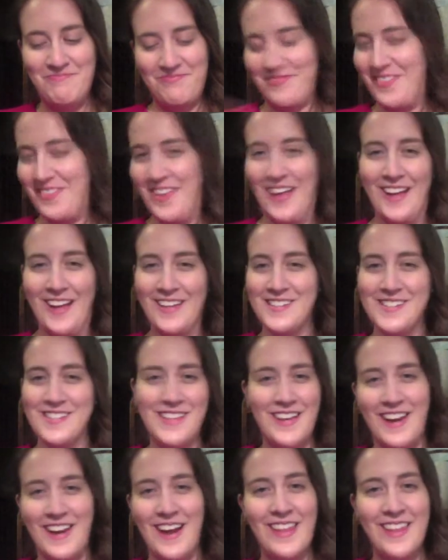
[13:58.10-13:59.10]
things,
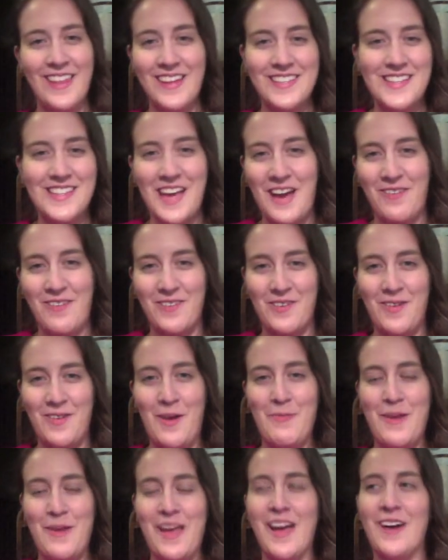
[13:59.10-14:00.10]
and I like to have it around
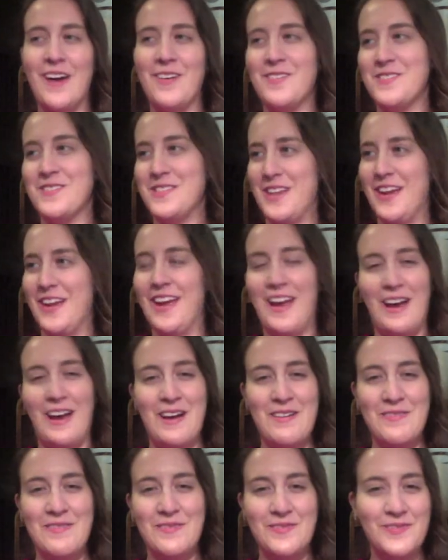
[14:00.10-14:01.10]
my house. I
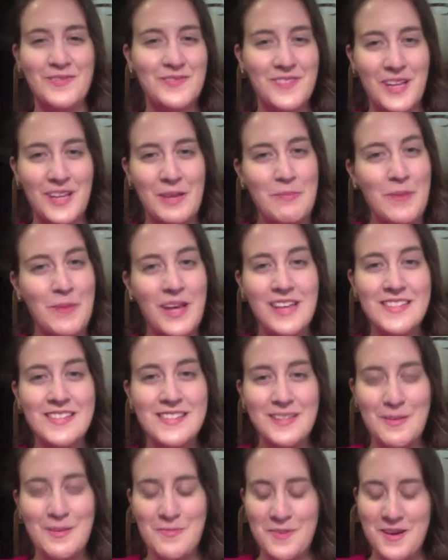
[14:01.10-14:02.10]
have like pig
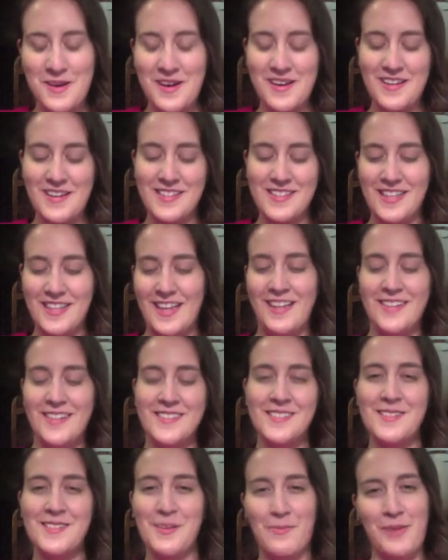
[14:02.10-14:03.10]
slippers and
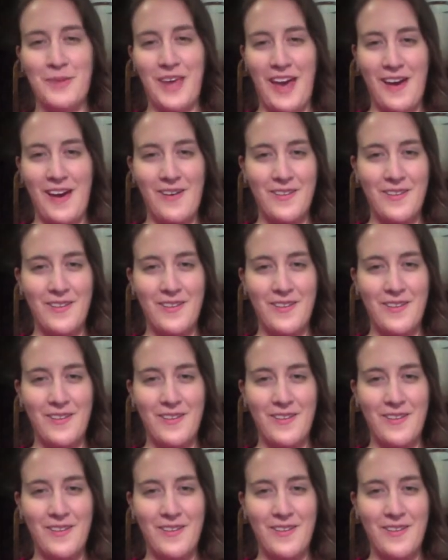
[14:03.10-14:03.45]
some cow